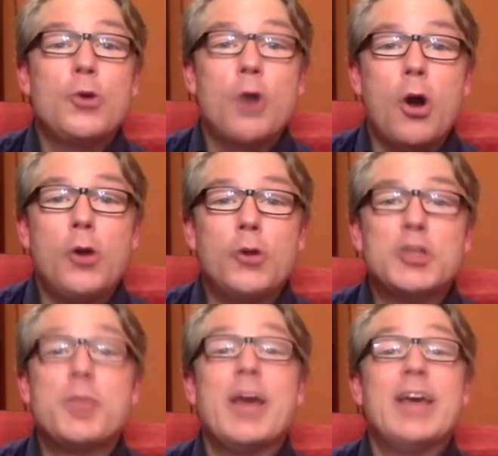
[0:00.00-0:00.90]
called
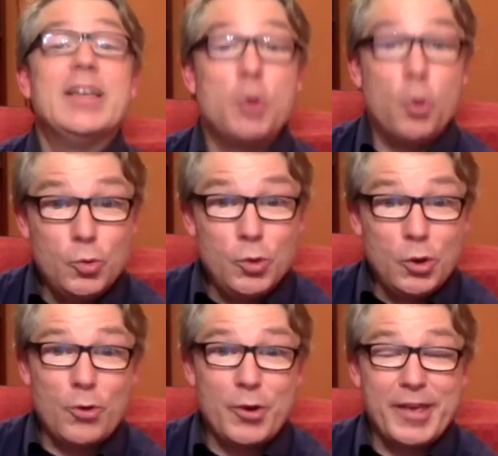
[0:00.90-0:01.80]
us by his own
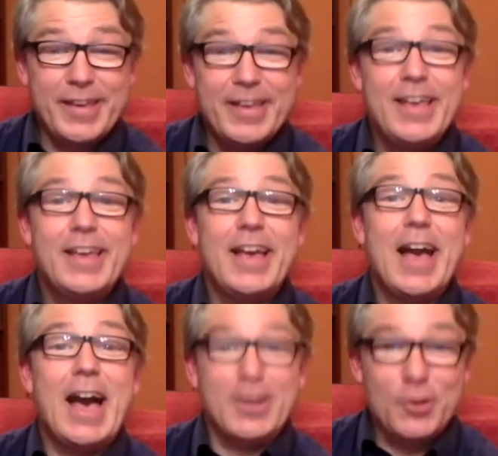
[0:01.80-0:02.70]
glory
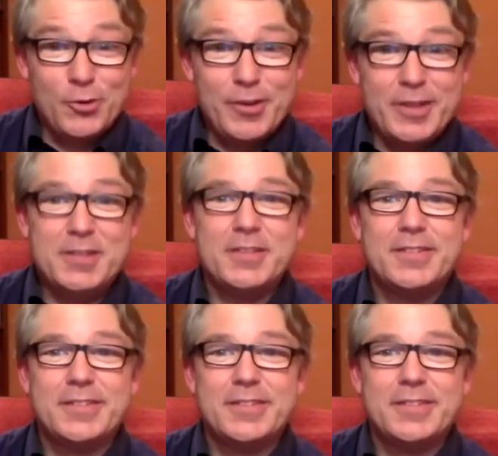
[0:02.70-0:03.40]
and goodness.